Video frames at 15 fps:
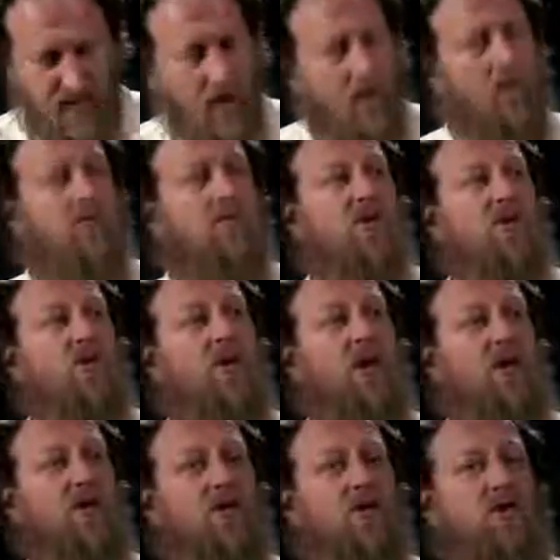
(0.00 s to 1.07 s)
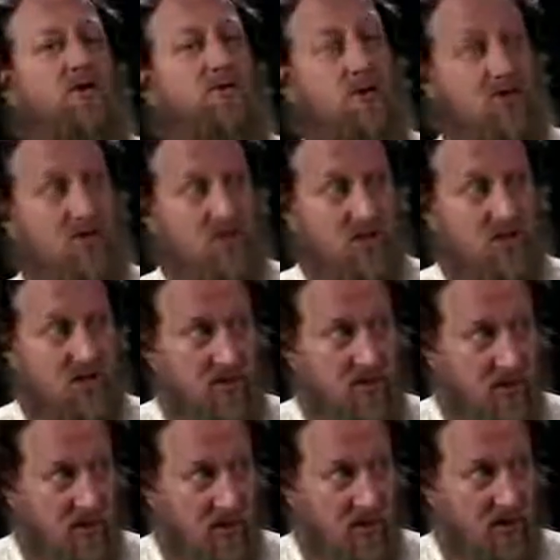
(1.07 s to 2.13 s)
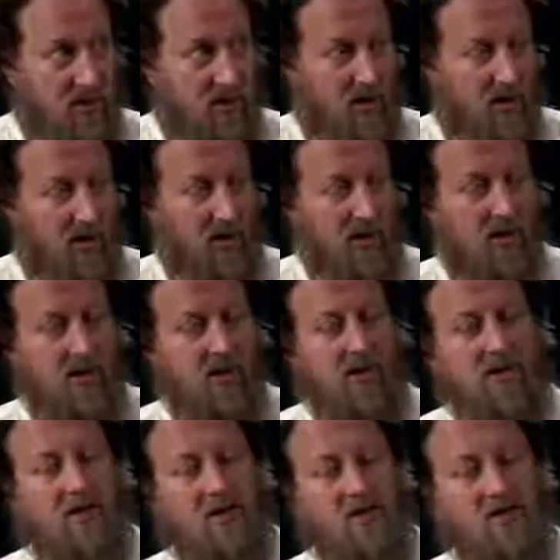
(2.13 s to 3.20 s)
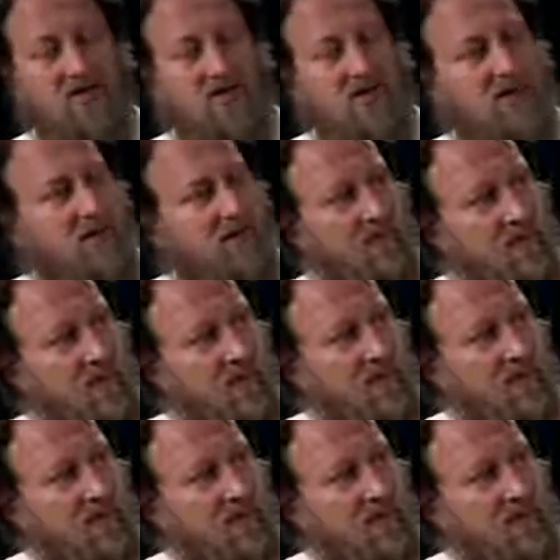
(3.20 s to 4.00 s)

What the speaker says: the only way you can reach certainty is if